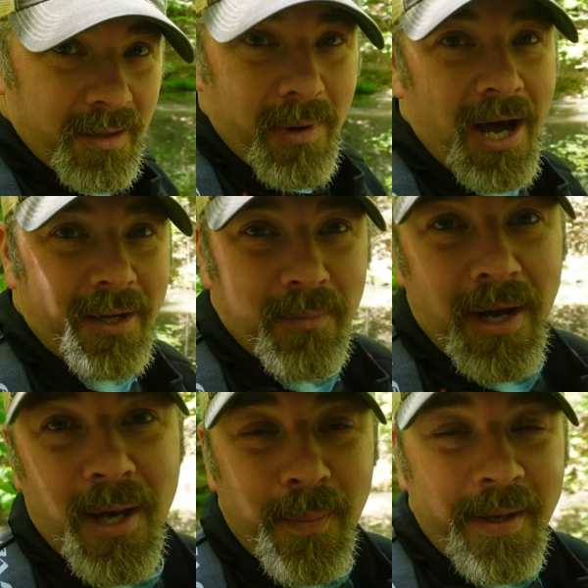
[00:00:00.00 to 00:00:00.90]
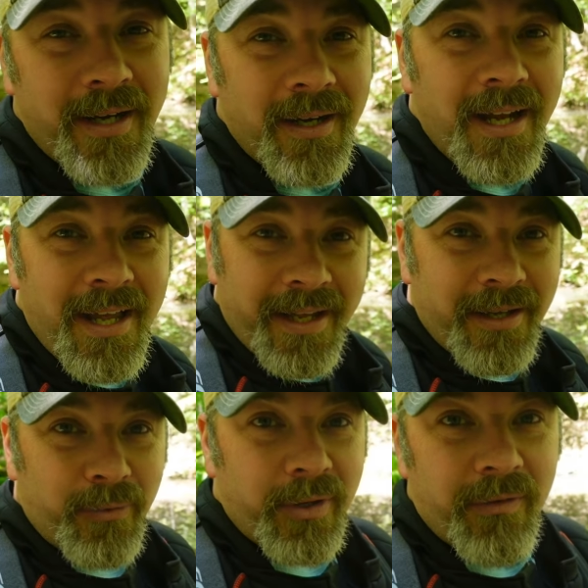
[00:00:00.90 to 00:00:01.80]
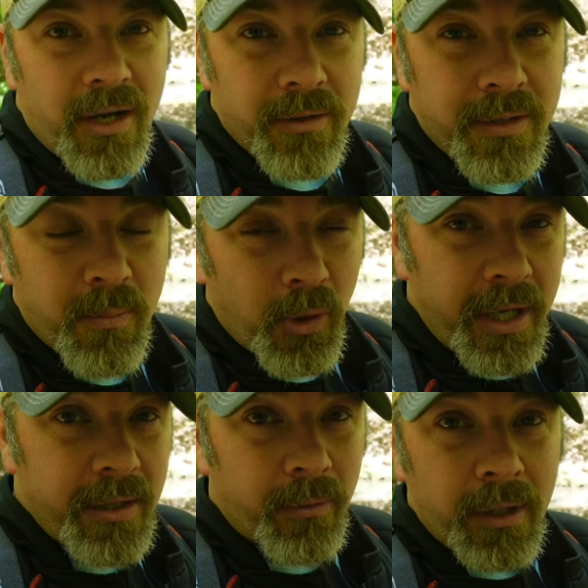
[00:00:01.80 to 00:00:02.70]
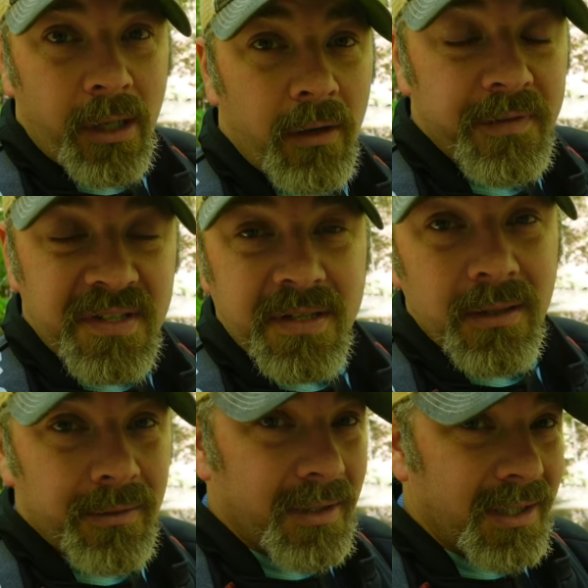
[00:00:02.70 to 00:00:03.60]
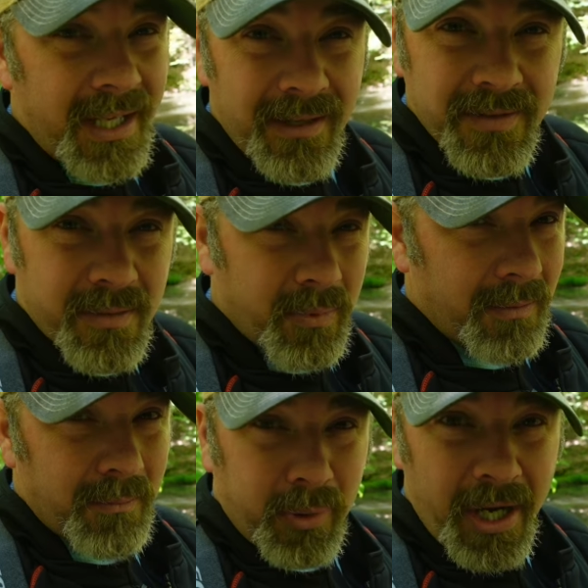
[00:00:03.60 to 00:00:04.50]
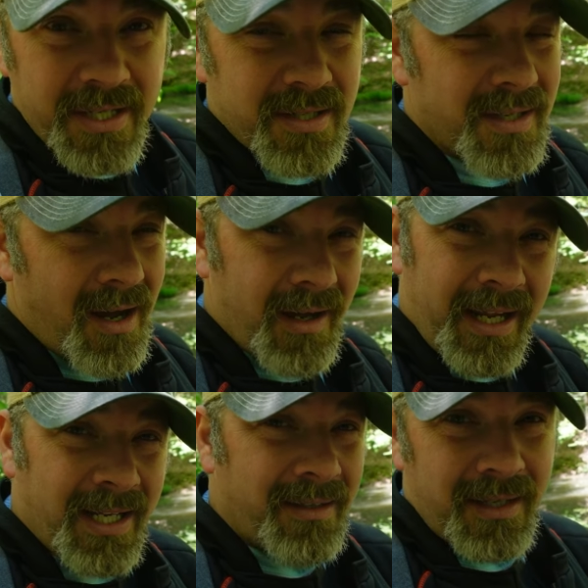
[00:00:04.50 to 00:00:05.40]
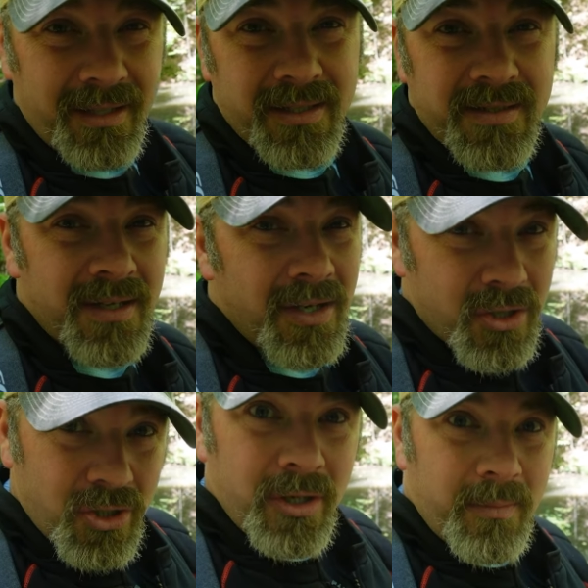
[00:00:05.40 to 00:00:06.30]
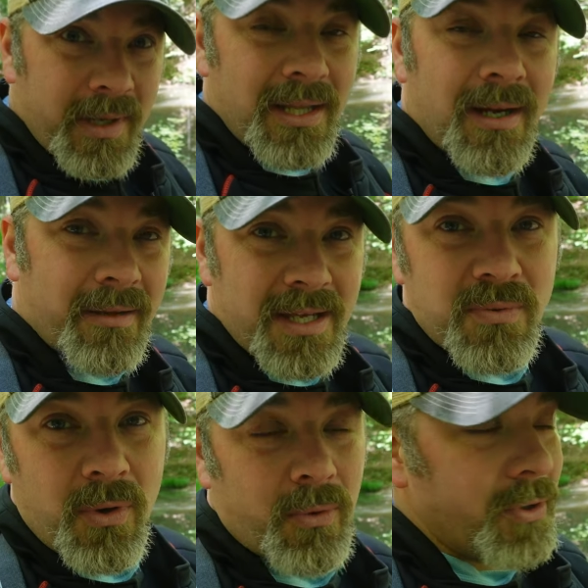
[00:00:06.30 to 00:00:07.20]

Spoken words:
the bottom up here, getting rid of all the debris, the runoff, the silt, the leaves, the branches, anything that shouldn't be there, that's what we're